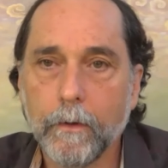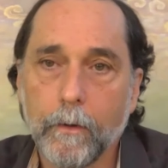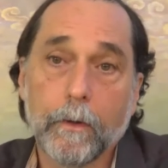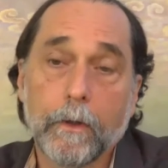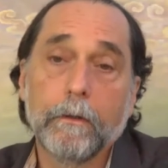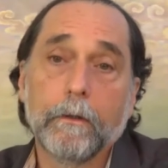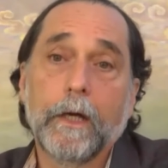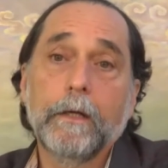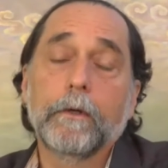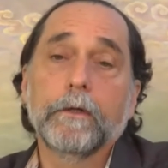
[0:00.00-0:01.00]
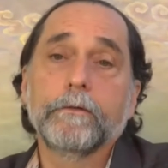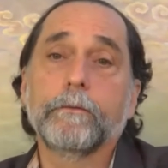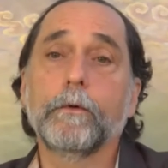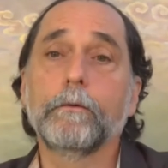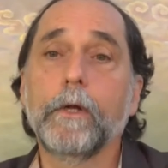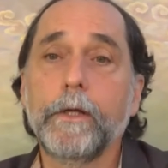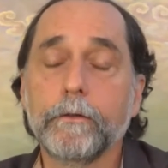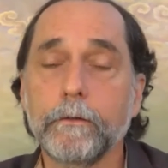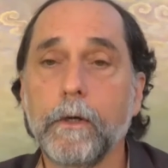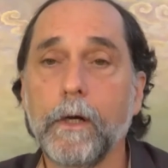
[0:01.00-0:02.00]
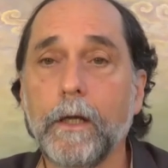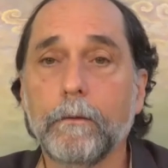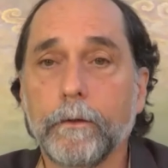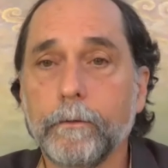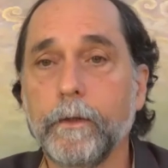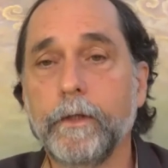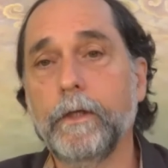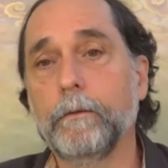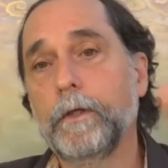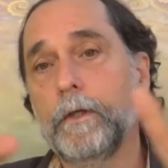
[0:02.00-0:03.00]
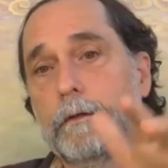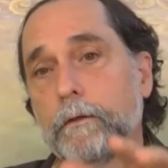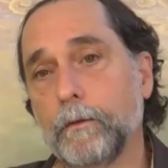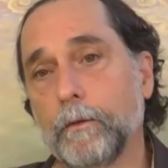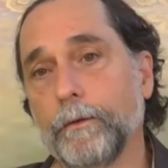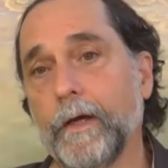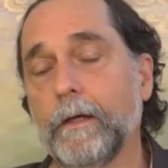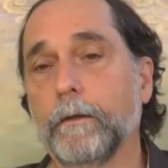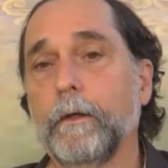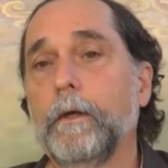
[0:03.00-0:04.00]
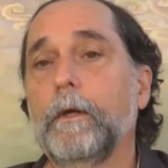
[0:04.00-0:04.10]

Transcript: Or likewise, if we're running too hot, what do we need? We need to cool down.